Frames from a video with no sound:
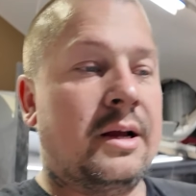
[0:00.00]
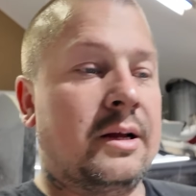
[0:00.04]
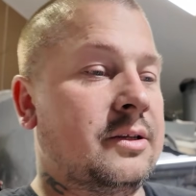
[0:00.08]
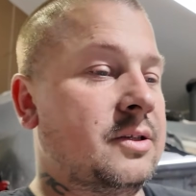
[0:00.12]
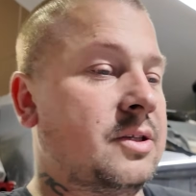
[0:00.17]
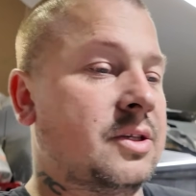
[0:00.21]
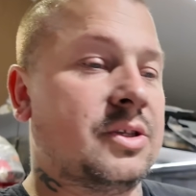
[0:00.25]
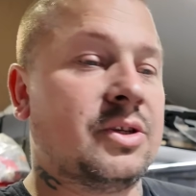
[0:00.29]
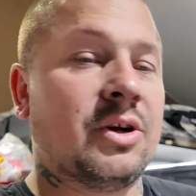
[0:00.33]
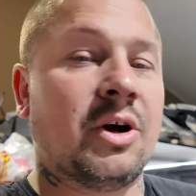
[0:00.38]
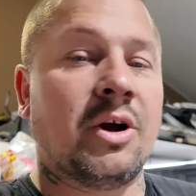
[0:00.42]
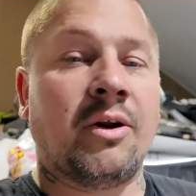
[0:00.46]

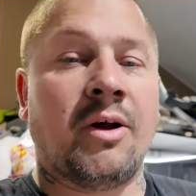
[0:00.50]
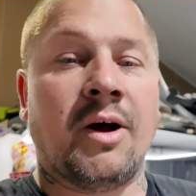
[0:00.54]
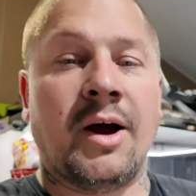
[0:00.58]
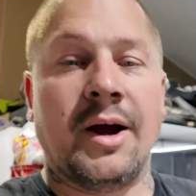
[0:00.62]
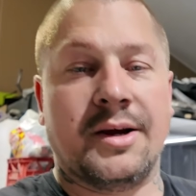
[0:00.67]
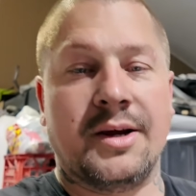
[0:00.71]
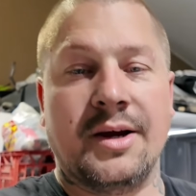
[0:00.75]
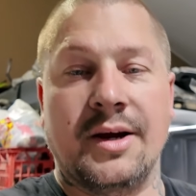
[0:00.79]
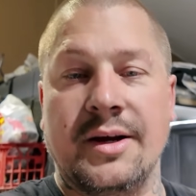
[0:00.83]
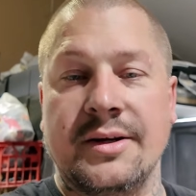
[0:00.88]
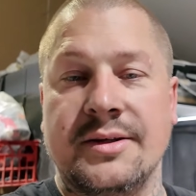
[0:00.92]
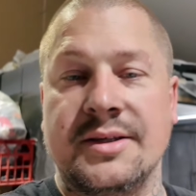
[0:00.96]
Just don't
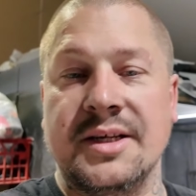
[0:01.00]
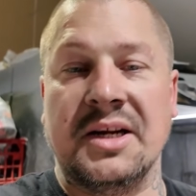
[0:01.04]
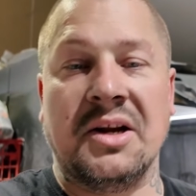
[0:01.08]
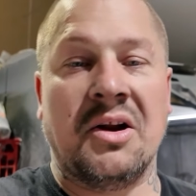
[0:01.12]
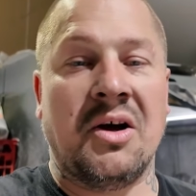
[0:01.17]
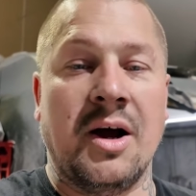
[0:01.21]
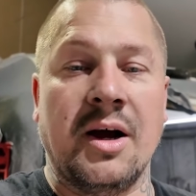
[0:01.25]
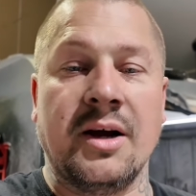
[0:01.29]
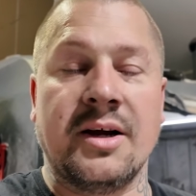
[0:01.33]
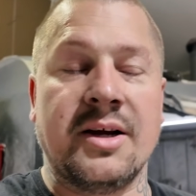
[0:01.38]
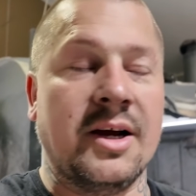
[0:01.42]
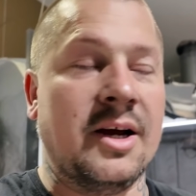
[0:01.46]
like it, didn't
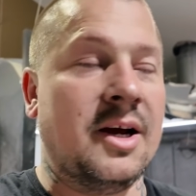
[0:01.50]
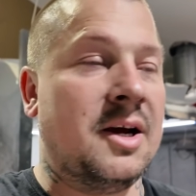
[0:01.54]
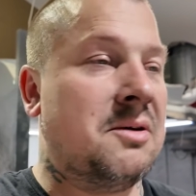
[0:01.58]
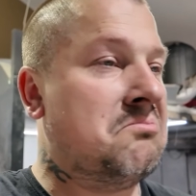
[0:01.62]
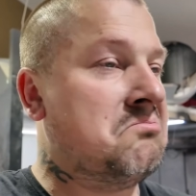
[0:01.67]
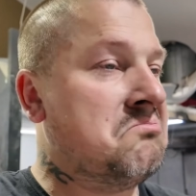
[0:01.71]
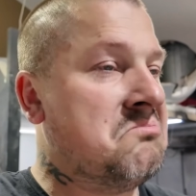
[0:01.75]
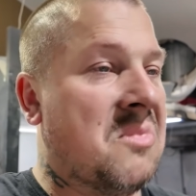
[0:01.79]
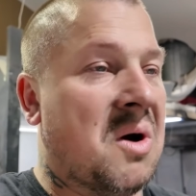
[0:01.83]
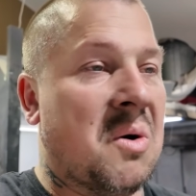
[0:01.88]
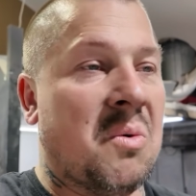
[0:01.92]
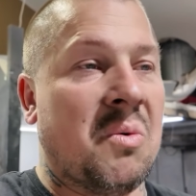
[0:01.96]
like it.
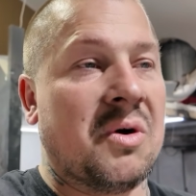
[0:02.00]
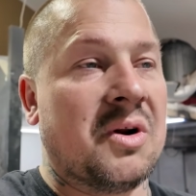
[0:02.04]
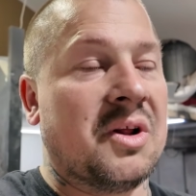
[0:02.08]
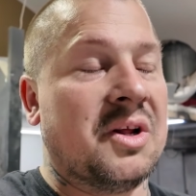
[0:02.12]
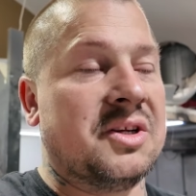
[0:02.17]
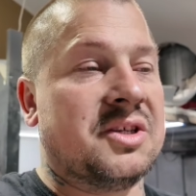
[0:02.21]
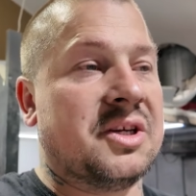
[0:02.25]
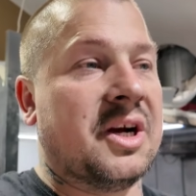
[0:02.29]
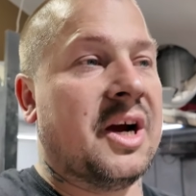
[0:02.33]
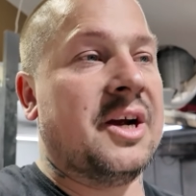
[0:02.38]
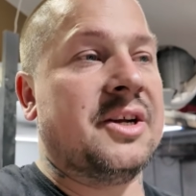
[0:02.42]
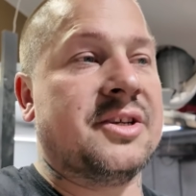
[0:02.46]
I
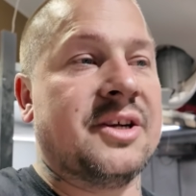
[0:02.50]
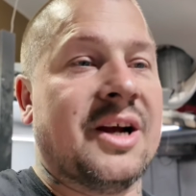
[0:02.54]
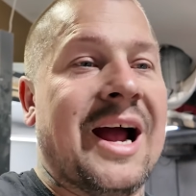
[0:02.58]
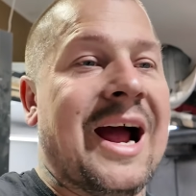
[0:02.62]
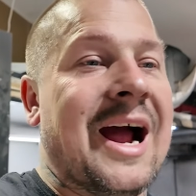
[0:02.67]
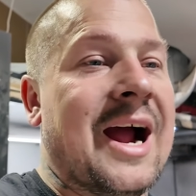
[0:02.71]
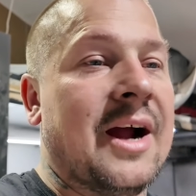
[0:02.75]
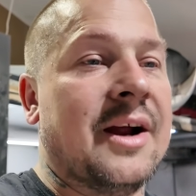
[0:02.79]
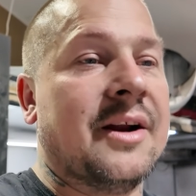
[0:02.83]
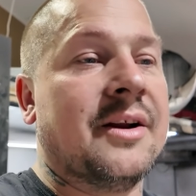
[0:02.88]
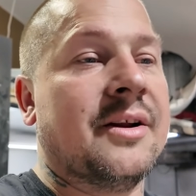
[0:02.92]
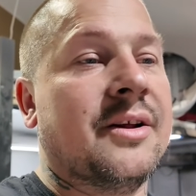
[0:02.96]
wanted to change it,
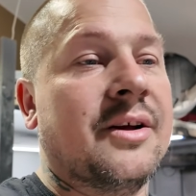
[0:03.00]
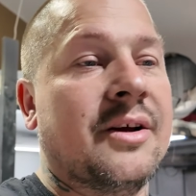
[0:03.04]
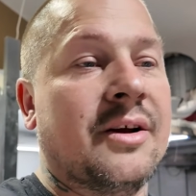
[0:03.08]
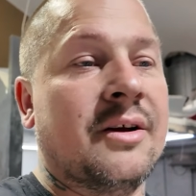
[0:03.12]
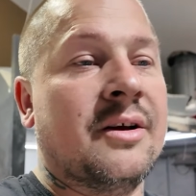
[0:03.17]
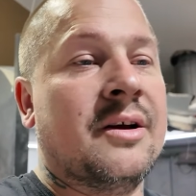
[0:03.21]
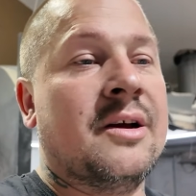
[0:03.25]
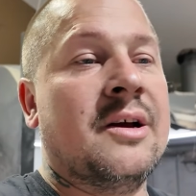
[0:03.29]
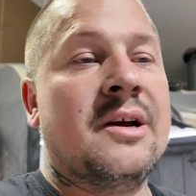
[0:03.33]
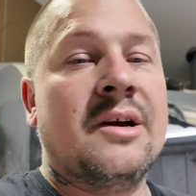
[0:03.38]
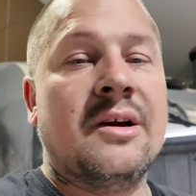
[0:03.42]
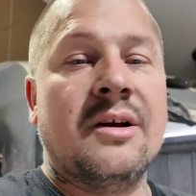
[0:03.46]
hated
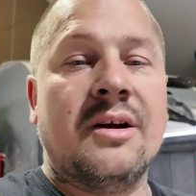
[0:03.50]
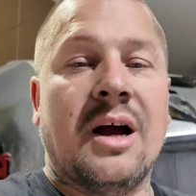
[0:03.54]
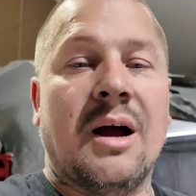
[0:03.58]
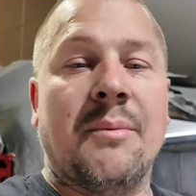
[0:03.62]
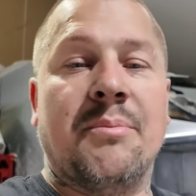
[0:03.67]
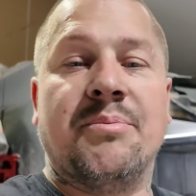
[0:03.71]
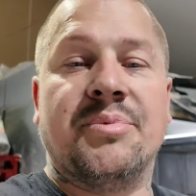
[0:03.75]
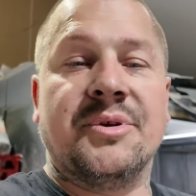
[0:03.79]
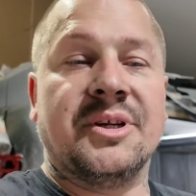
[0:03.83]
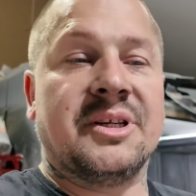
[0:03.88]
it. I